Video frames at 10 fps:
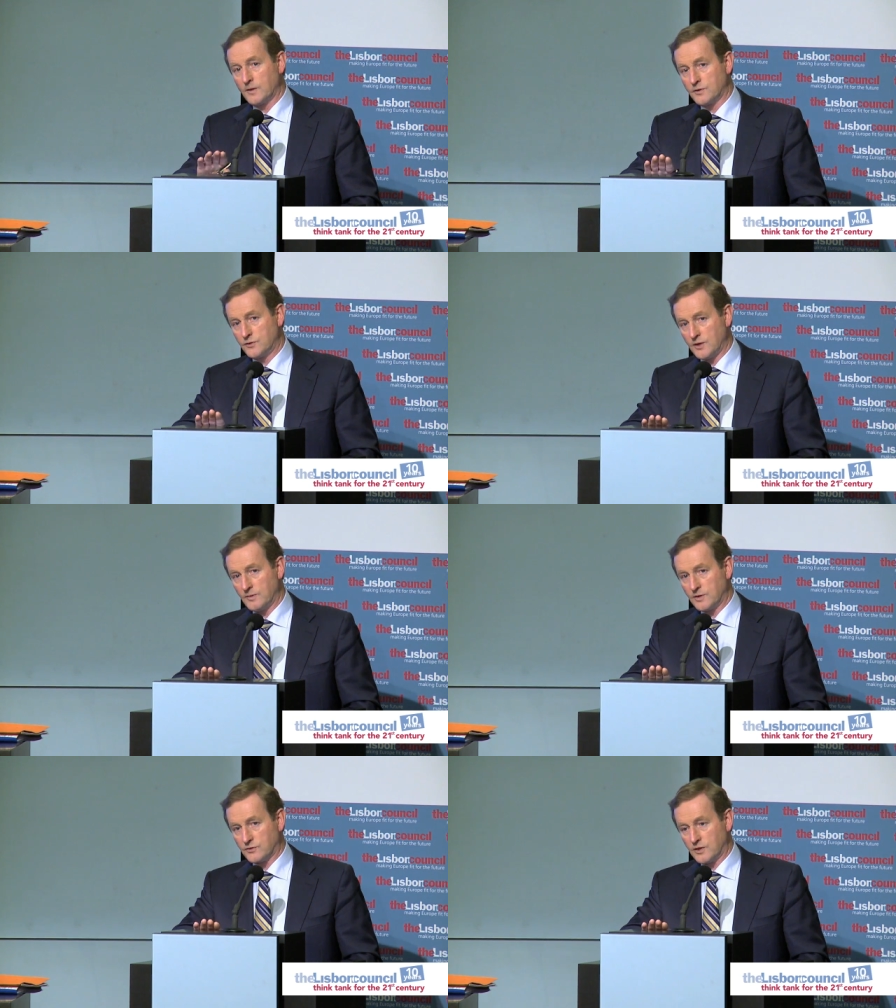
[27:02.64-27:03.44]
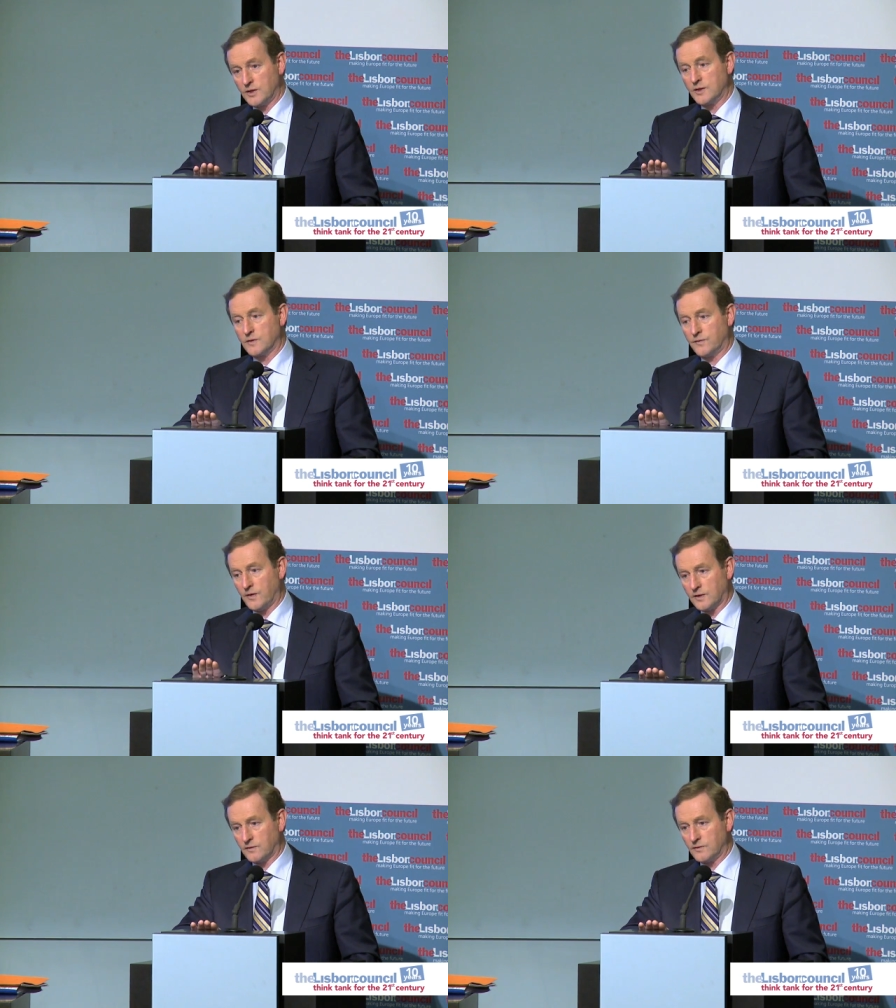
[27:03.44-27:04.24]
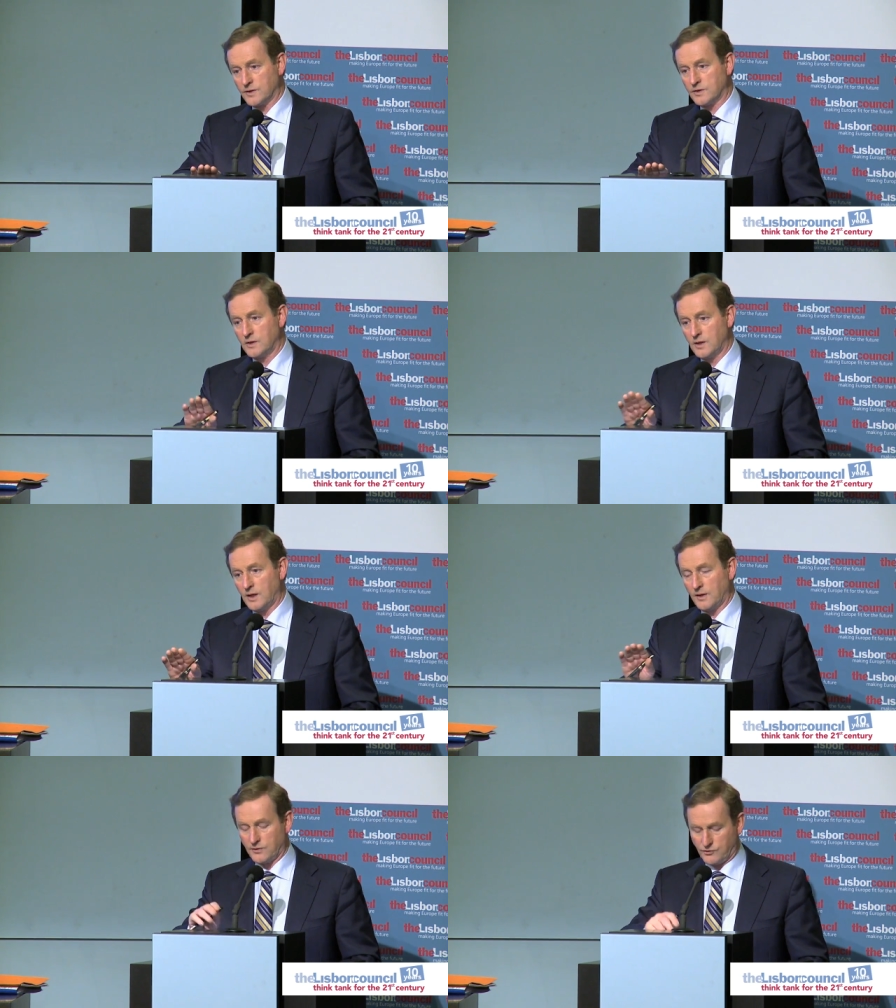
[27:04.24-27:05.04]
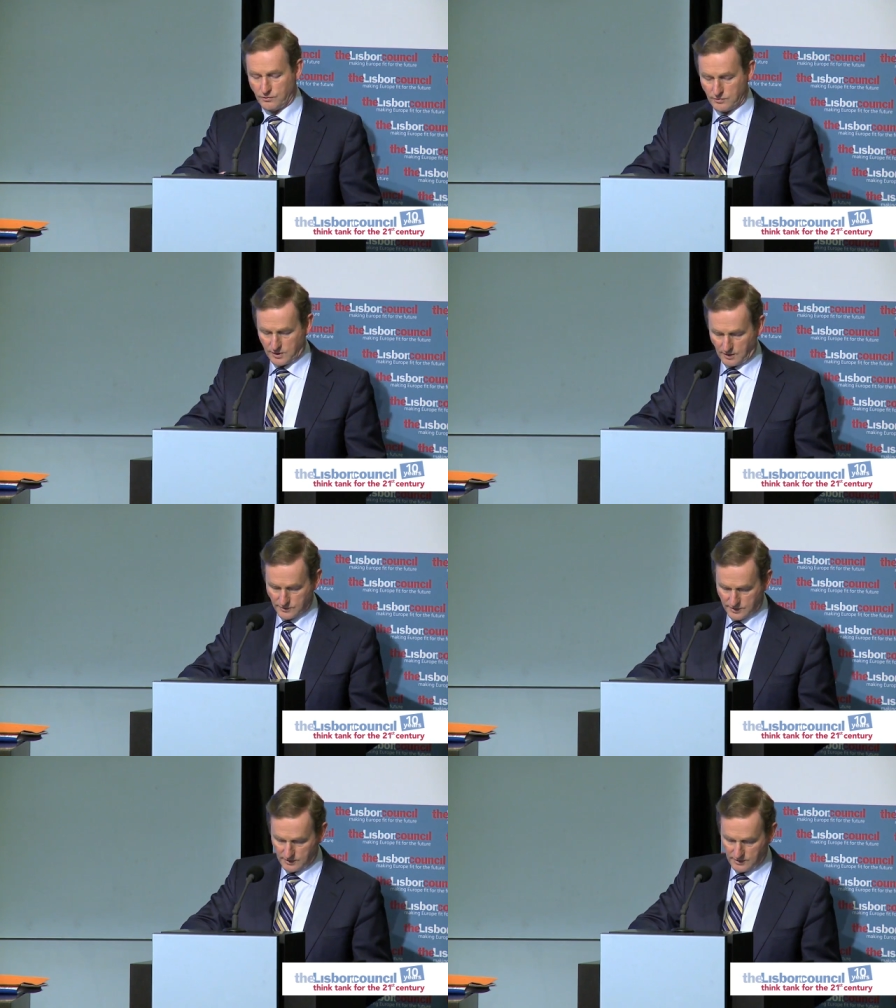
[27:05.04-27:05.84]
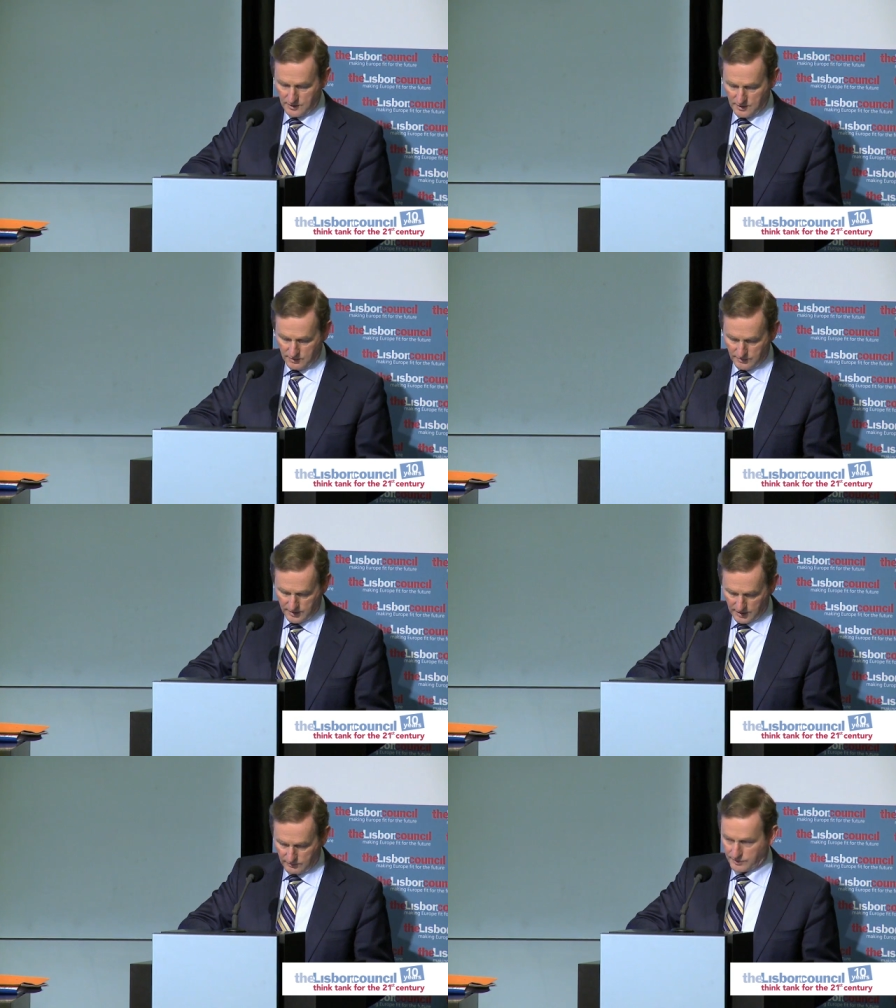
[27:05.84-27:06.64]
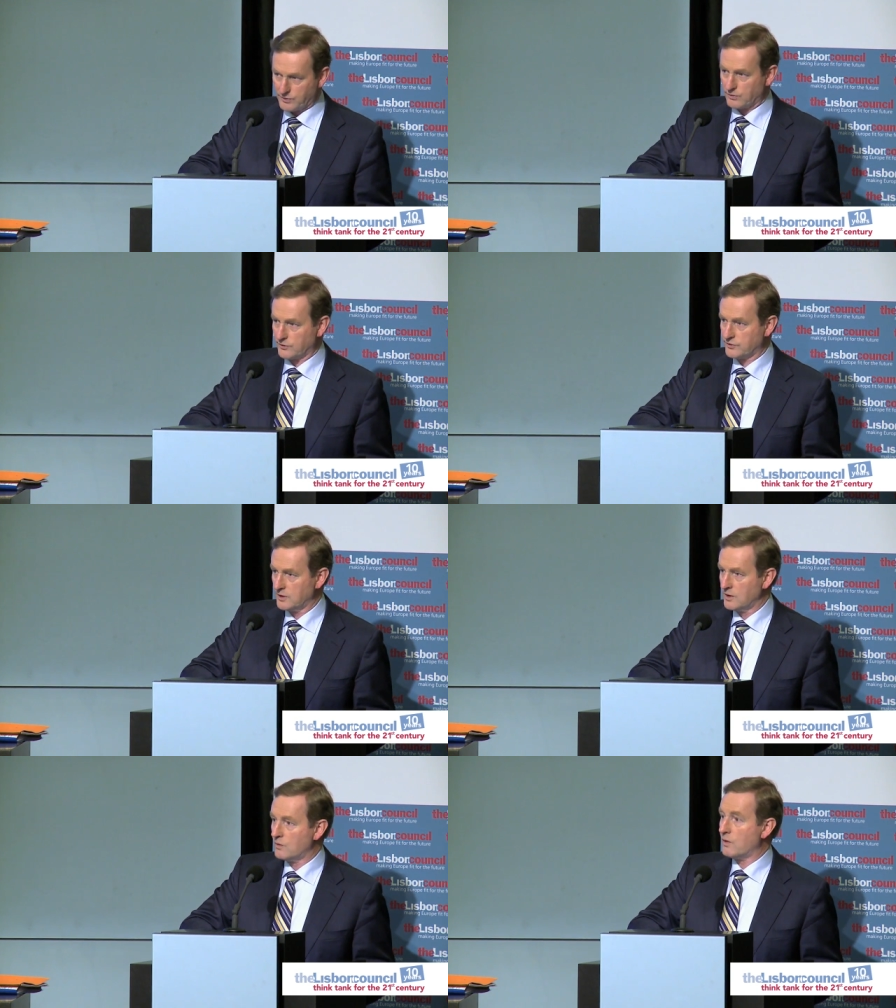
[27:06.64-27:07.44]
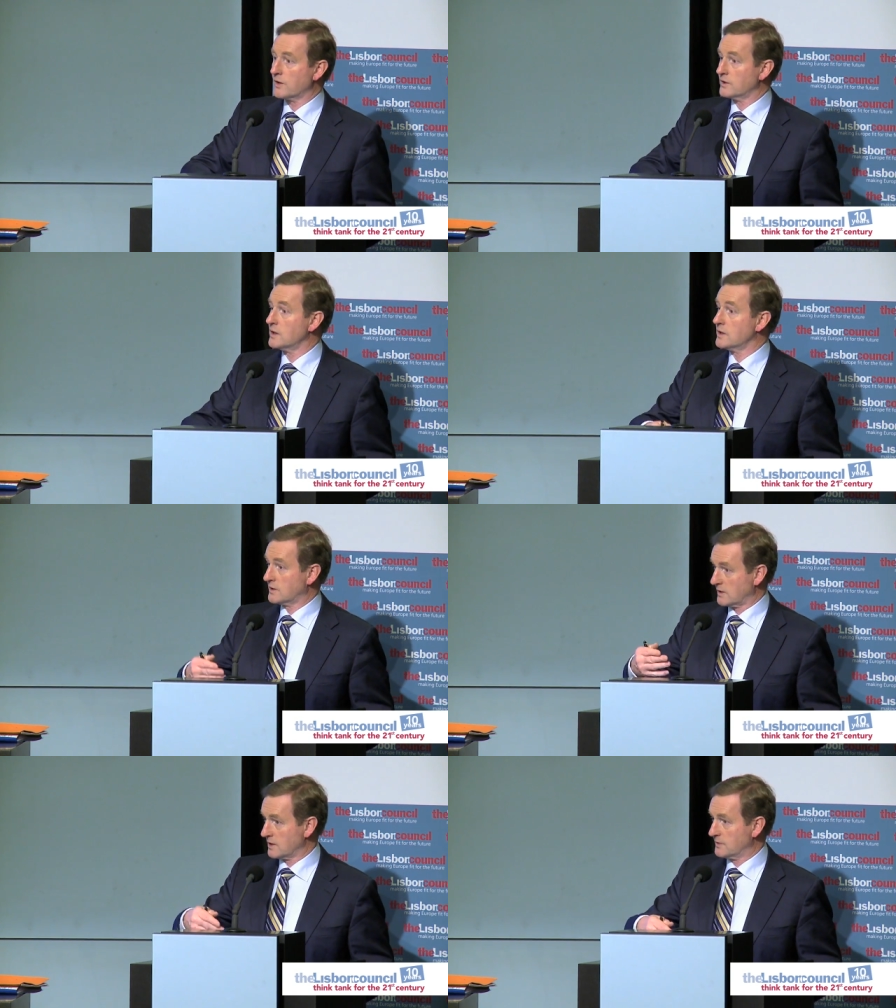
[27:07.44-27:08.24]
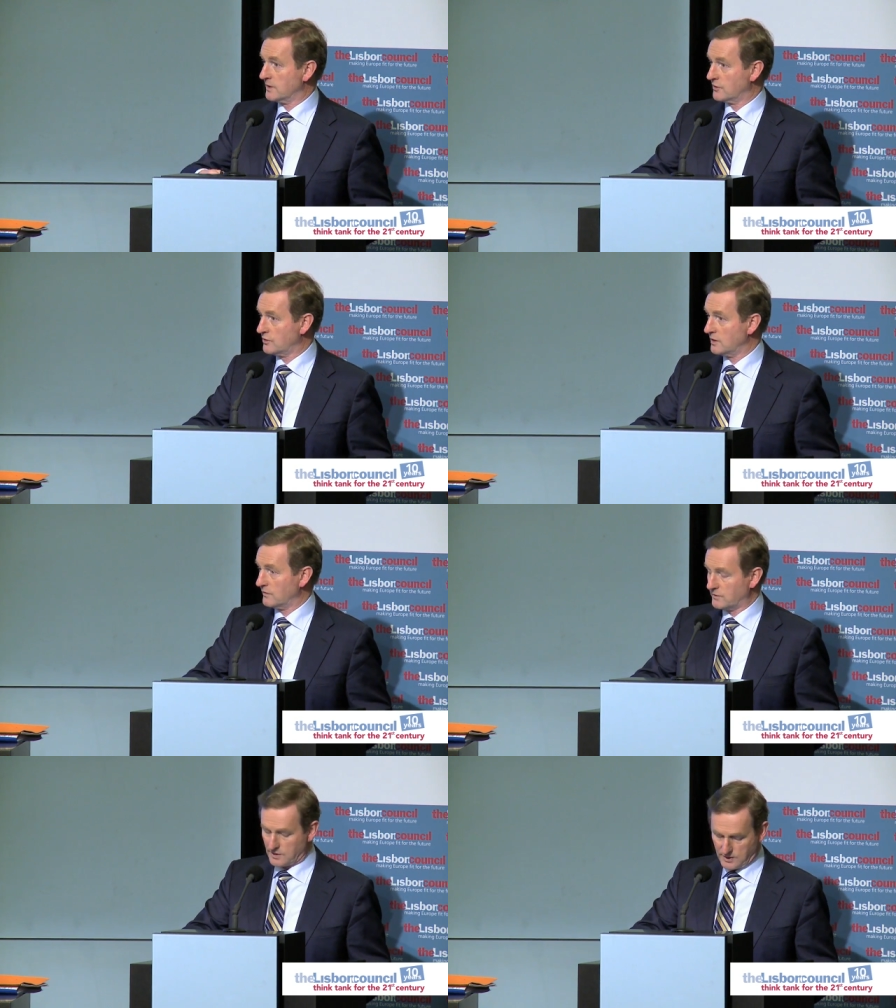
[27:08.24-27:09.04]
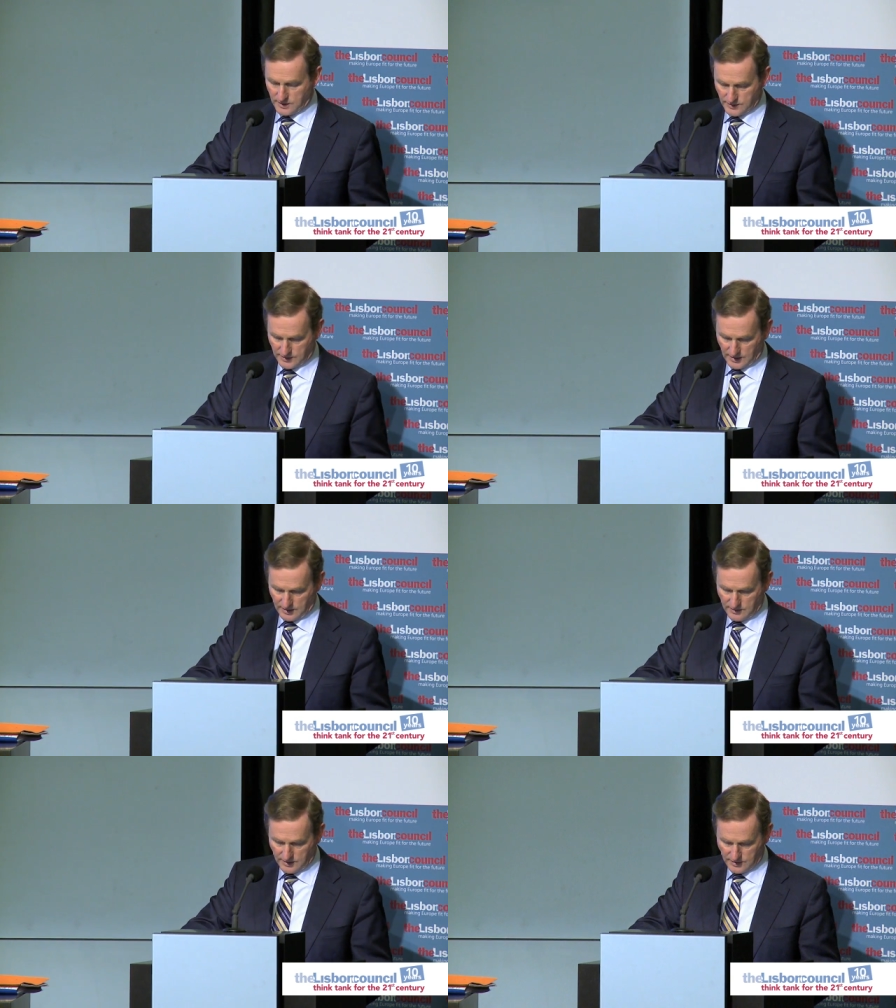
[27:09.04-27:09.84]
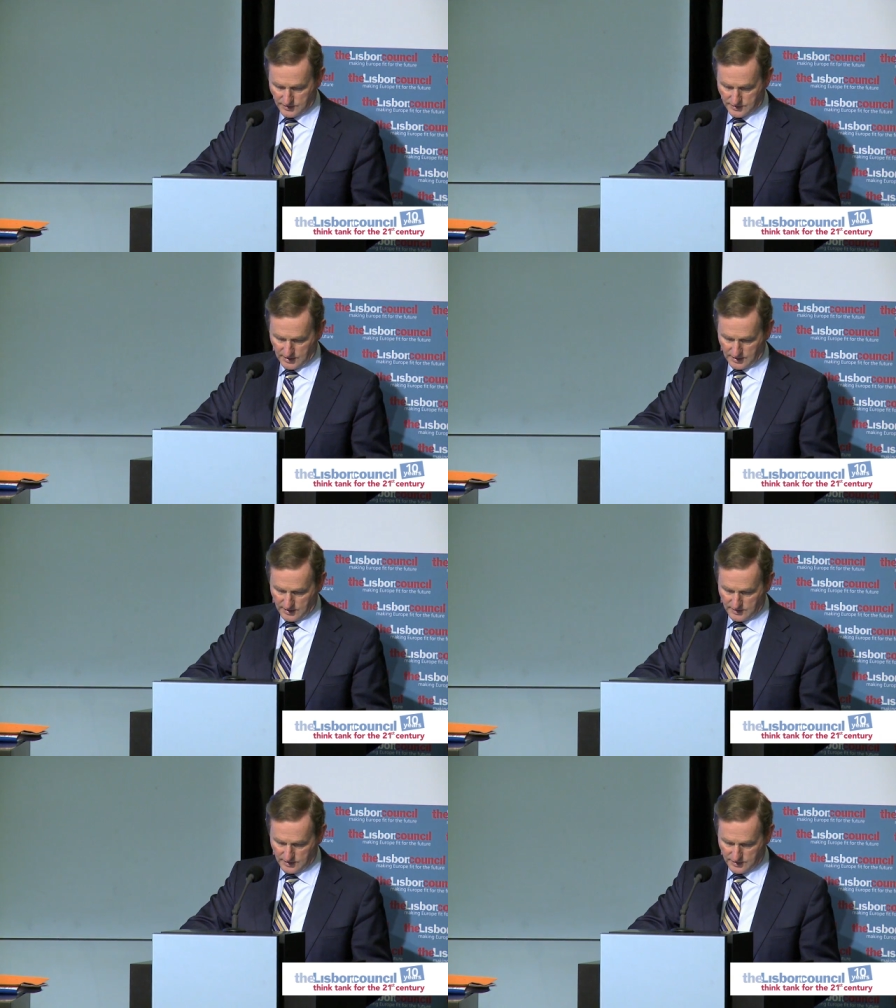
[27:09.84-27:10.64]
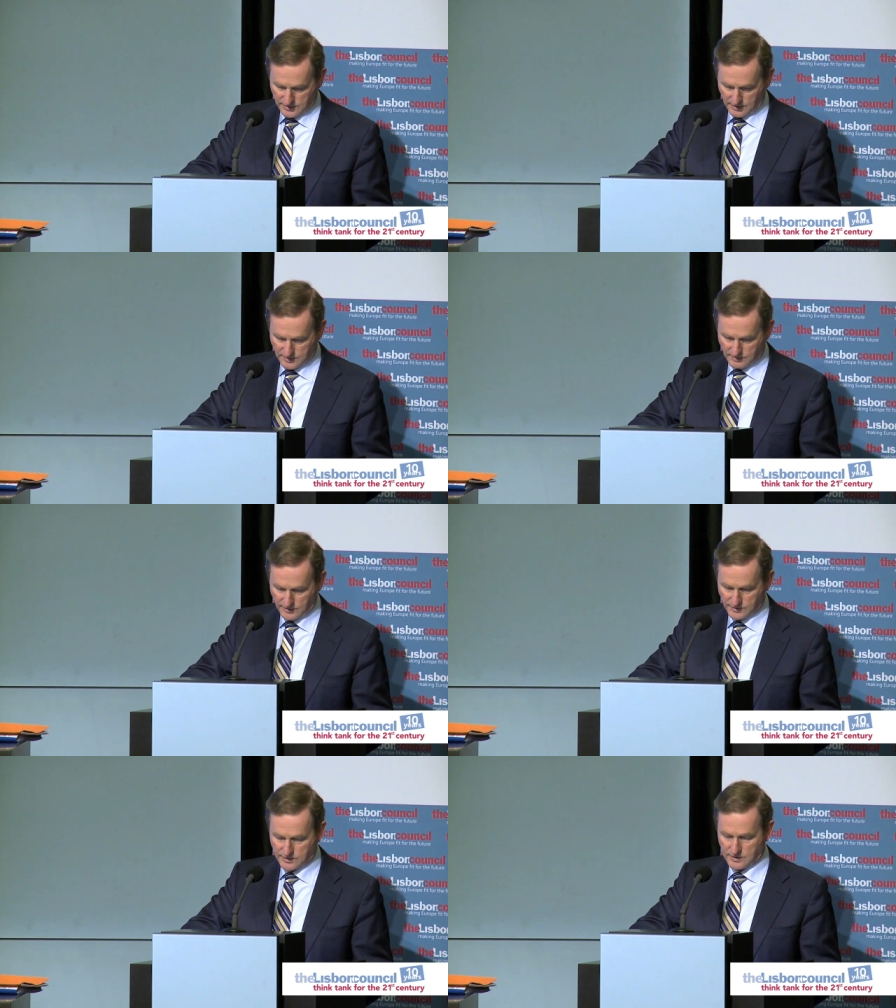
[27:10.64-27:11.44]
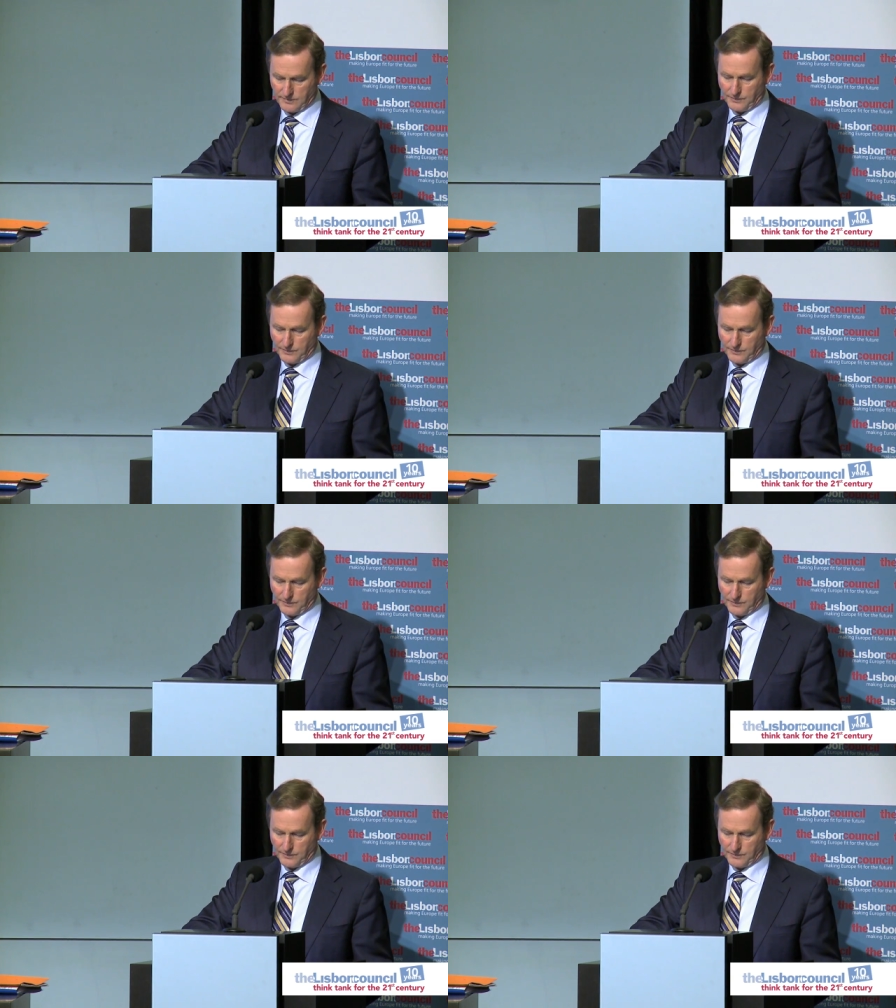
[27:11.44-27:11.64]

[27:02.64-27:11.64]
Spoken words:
to demonstrate its effectiveness at the June Council, when we can report what it is that has been achieved in these 6 months.